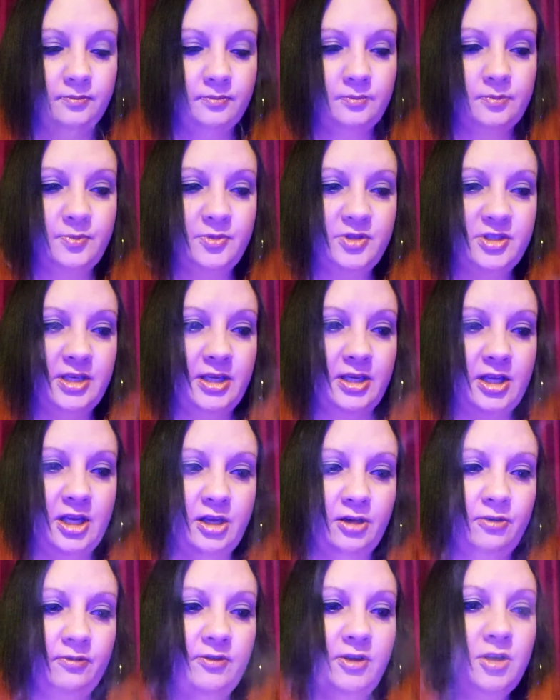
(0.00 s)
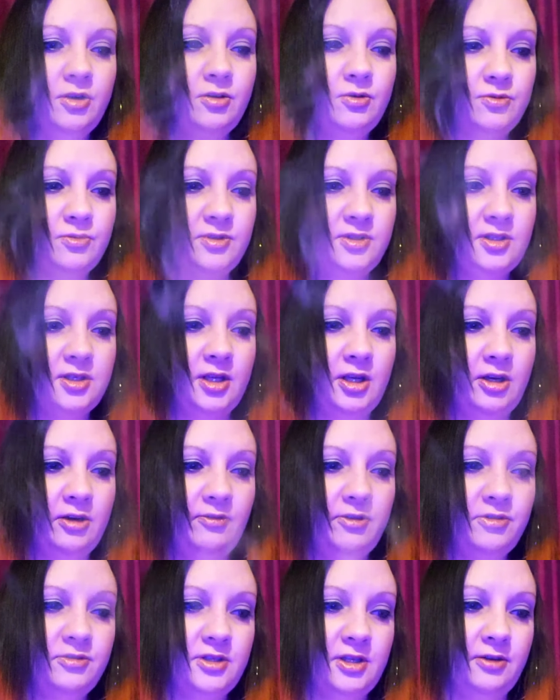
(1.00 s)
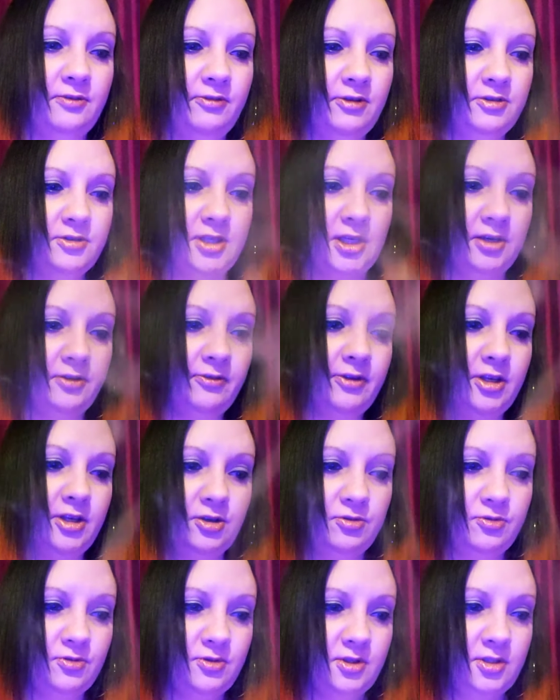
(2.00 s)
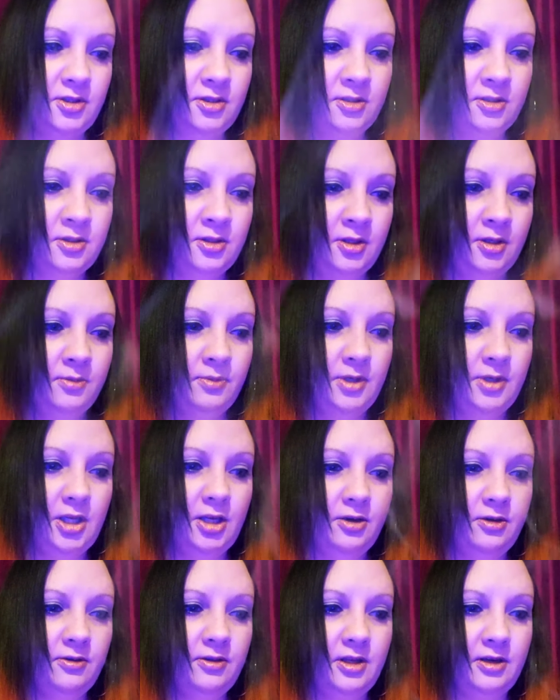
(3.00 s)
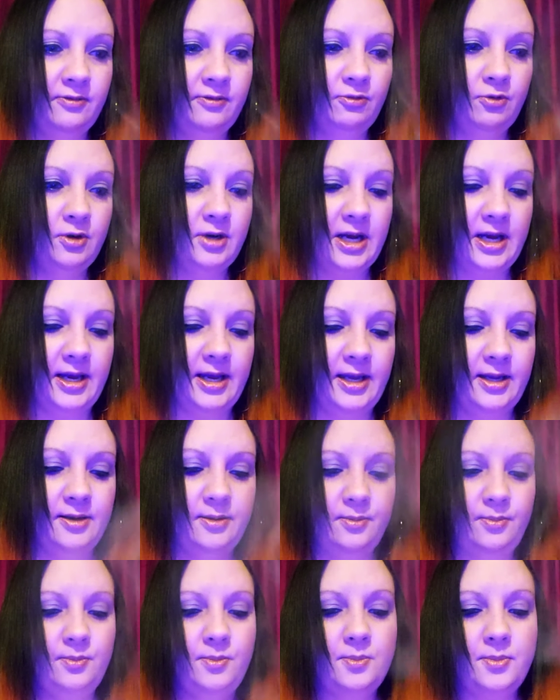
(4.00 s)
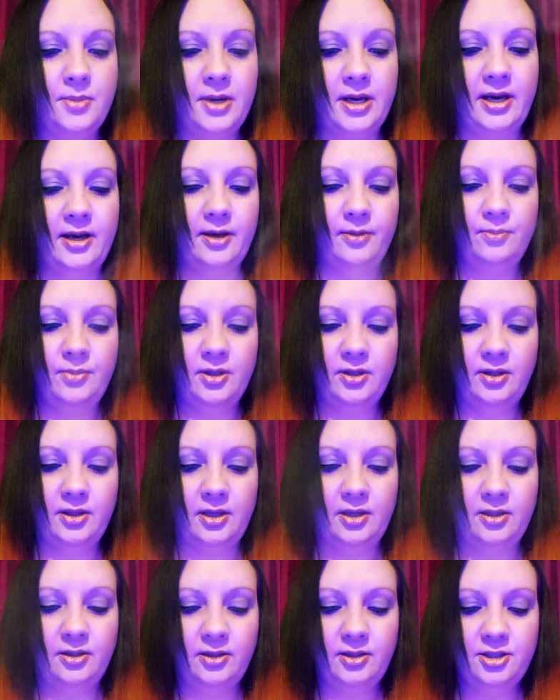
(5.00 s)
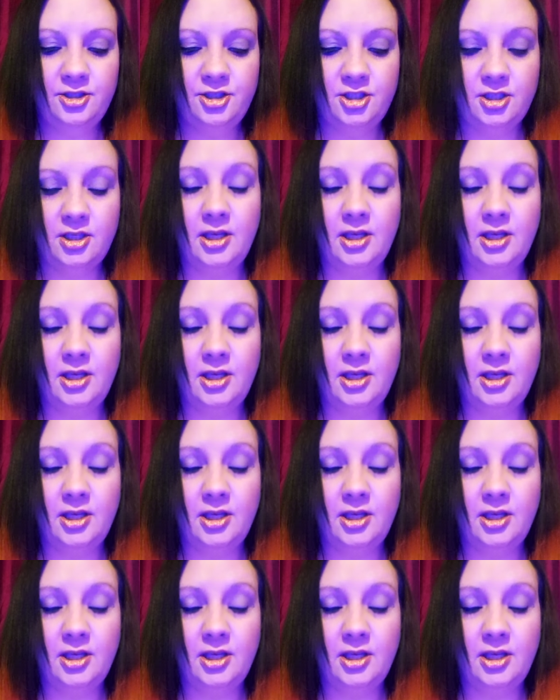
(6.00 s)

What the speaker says: I'm seeing interviews. Here and Therefore I Am by Billie Eilish.